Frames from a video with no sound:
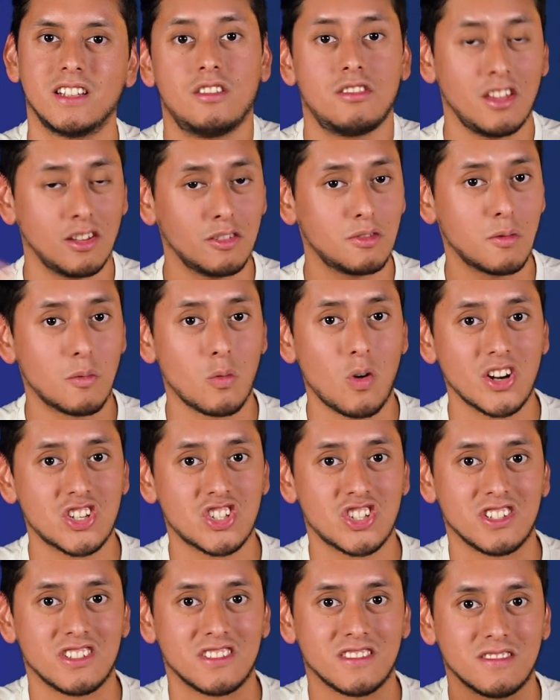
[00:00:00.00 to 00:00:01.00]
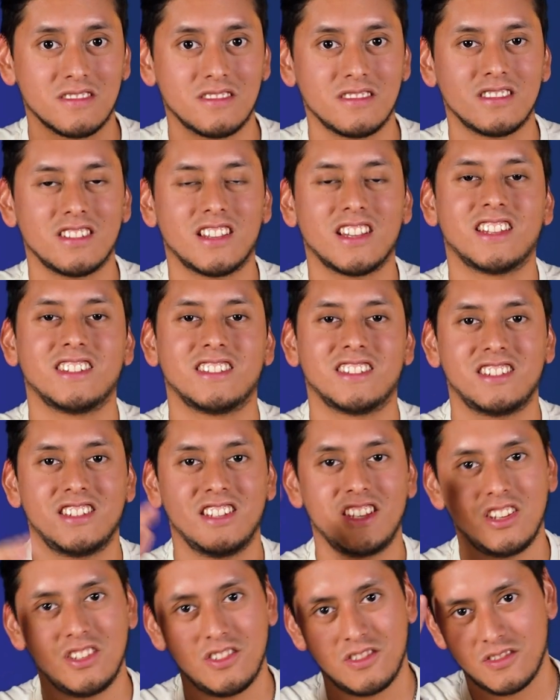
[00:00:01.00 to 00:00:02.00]
Thanks for watching, and
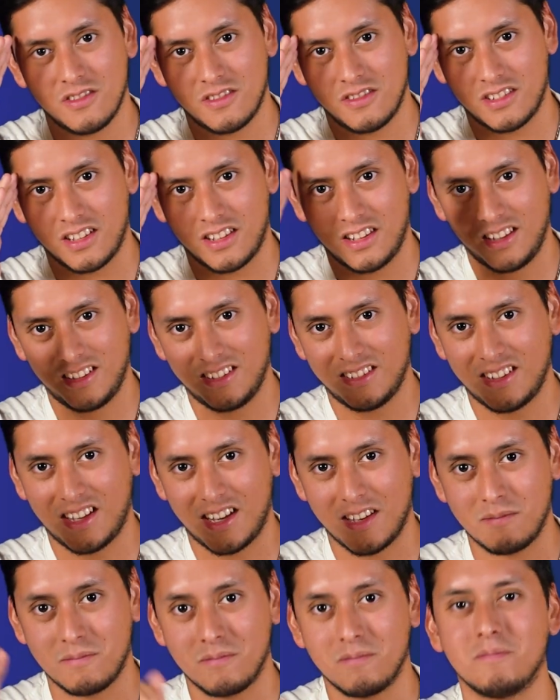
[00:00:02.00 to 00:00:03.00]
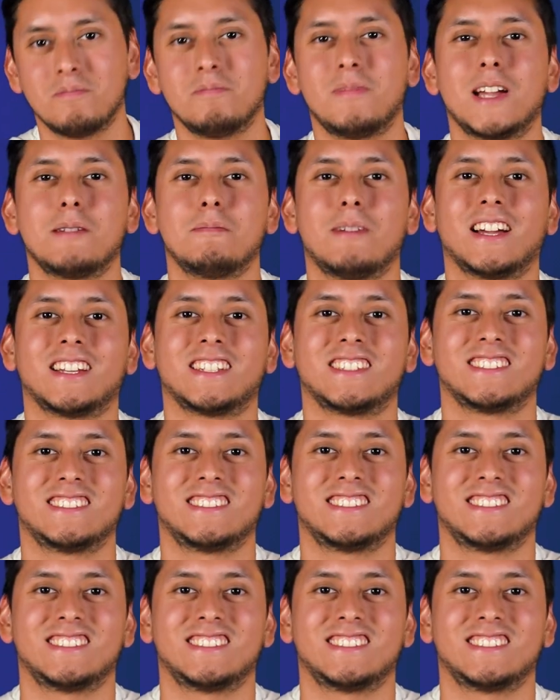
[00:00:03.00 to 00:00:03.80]
see you the next time. Bye bye.